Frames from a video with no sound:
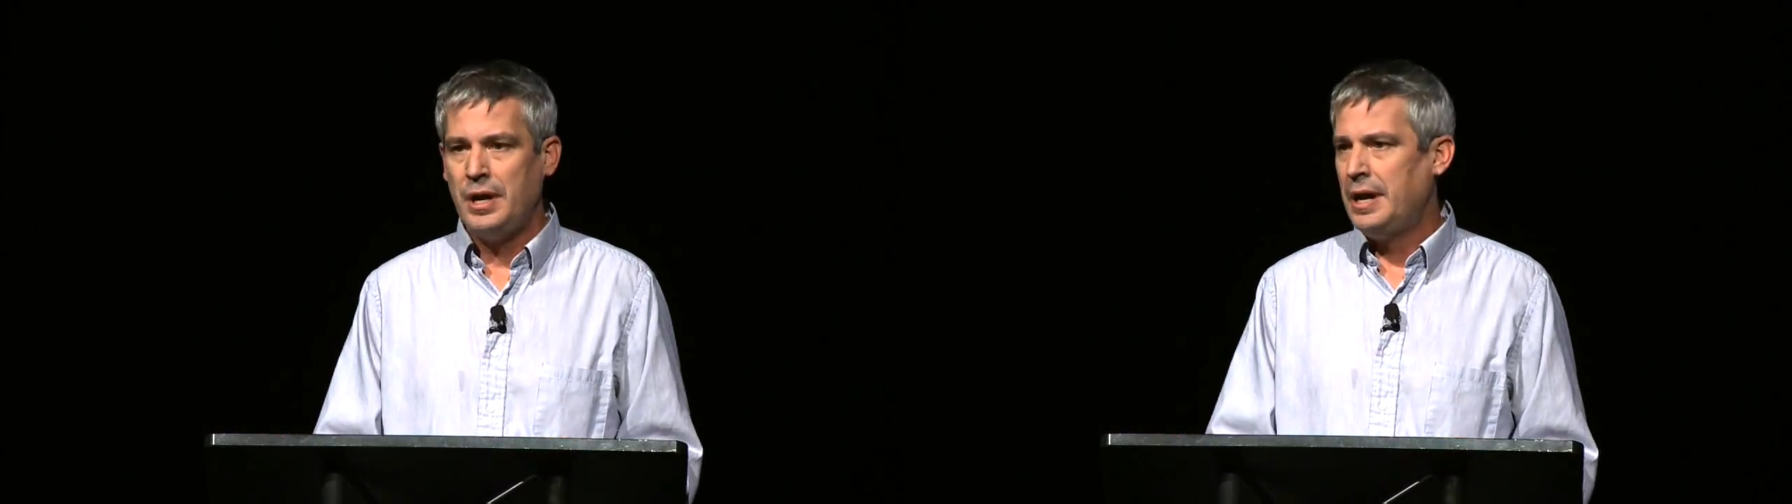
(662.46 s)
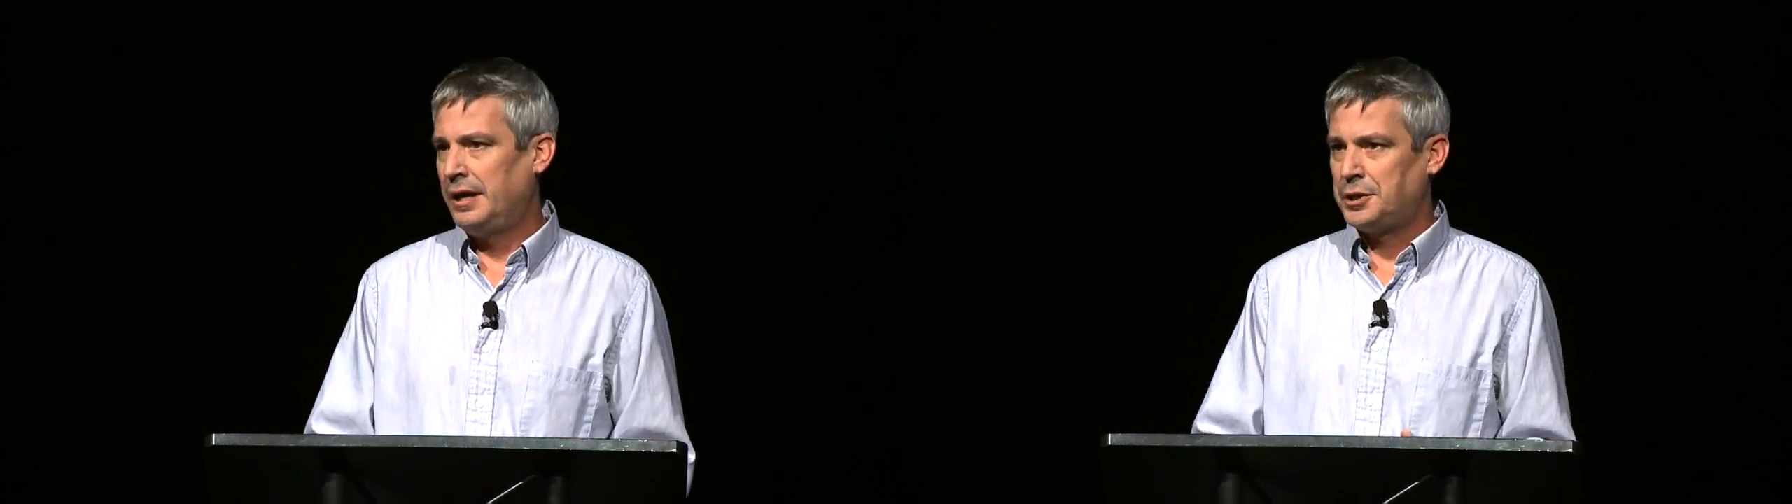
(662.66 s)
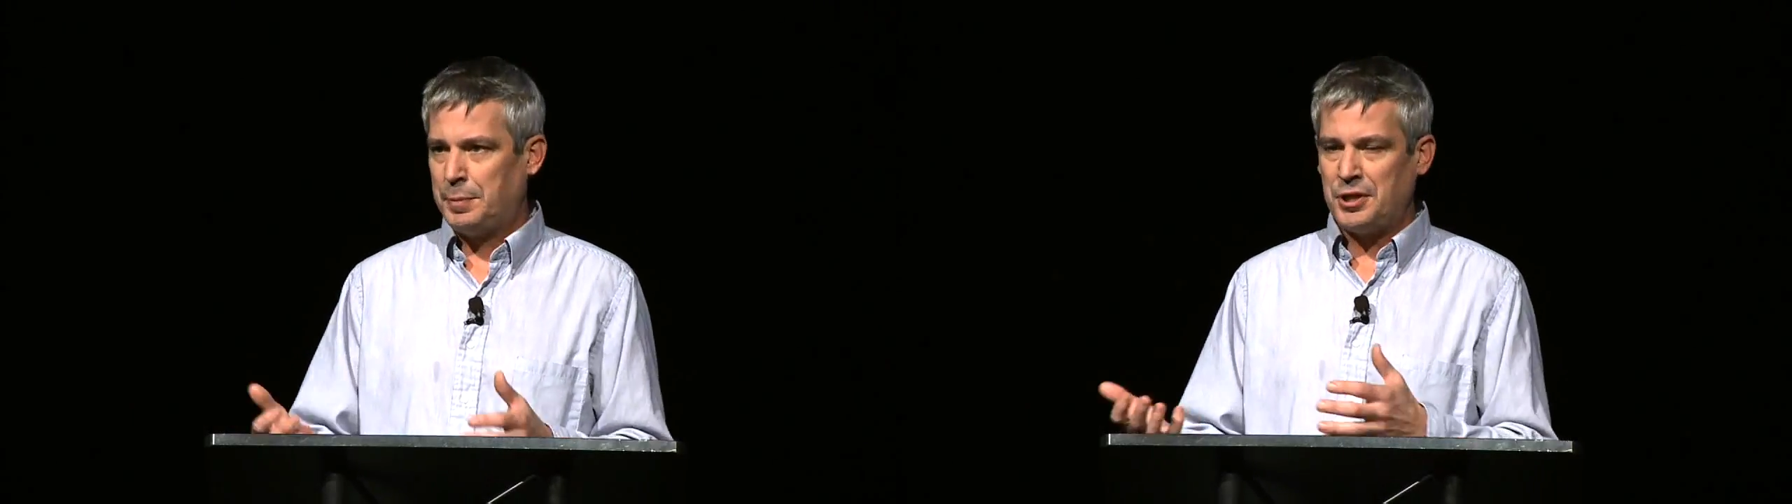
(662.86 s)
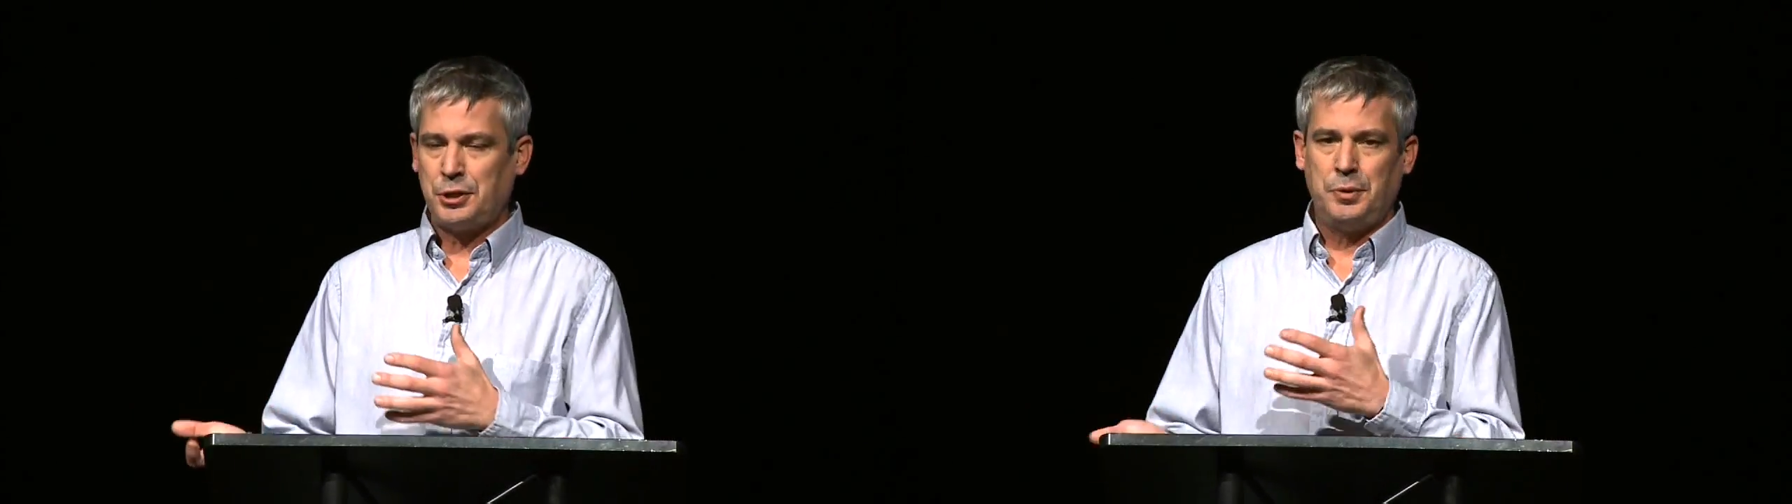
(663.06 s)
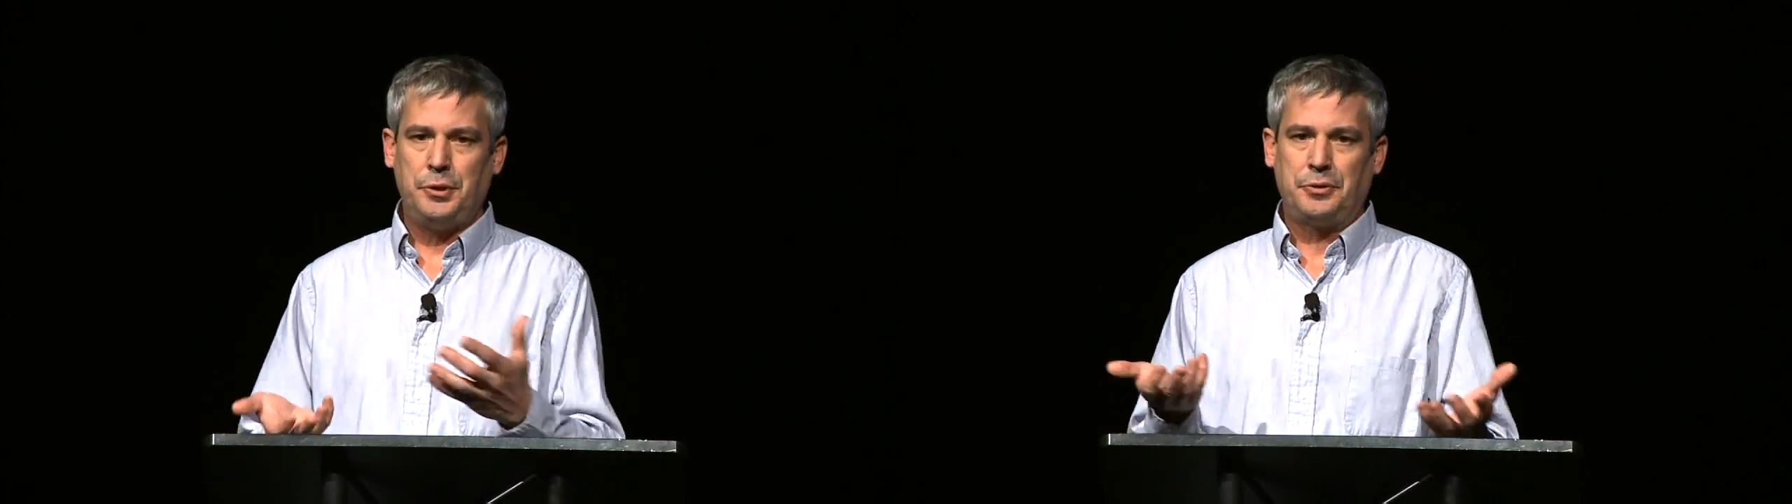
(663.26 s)
And especially
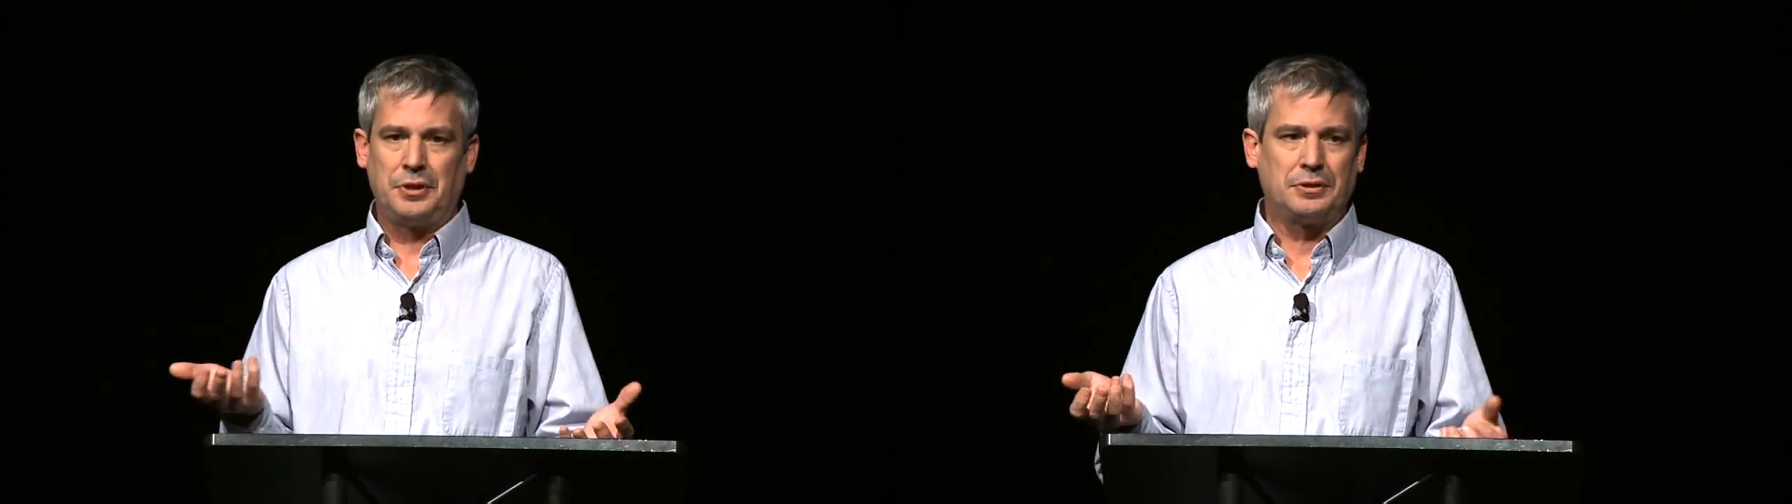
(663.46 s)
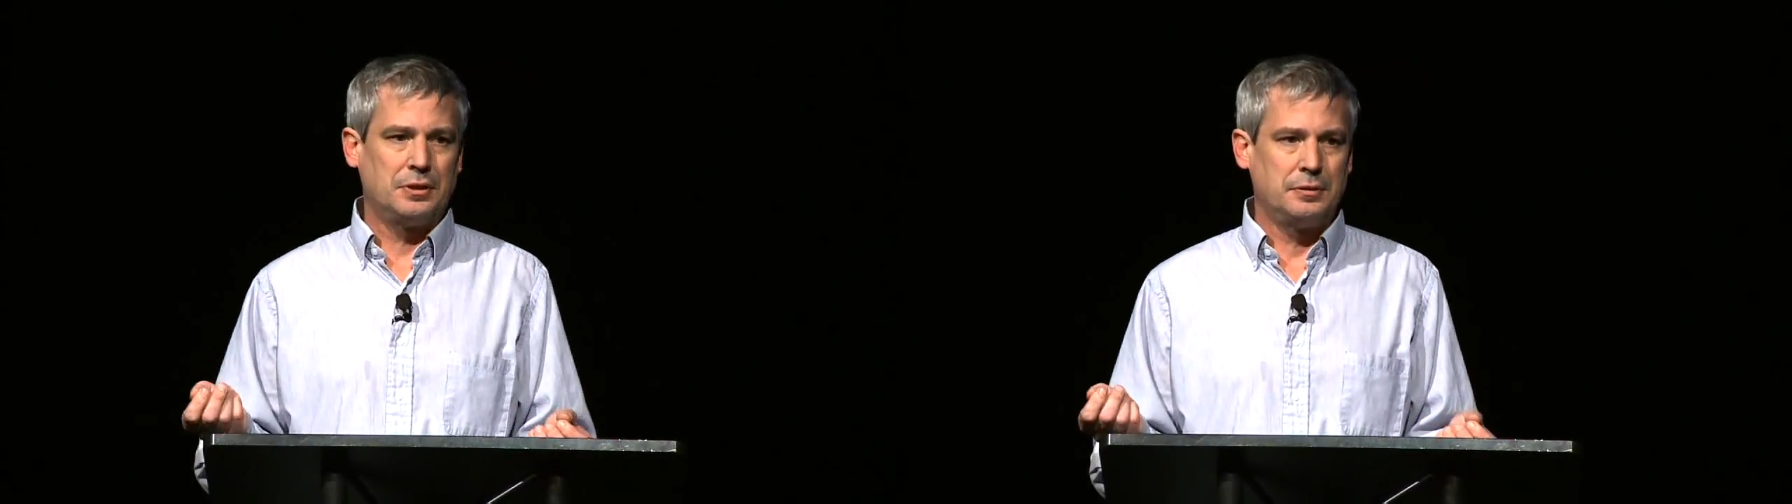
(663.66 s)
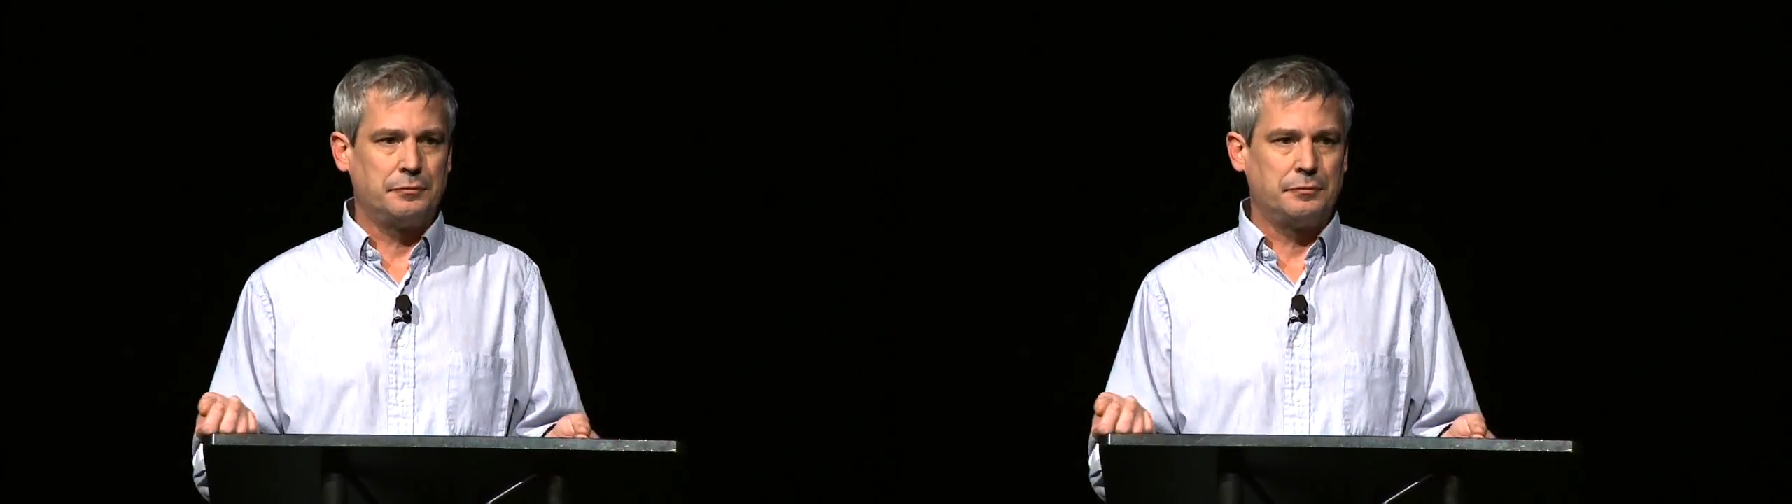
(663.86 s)
when you think that,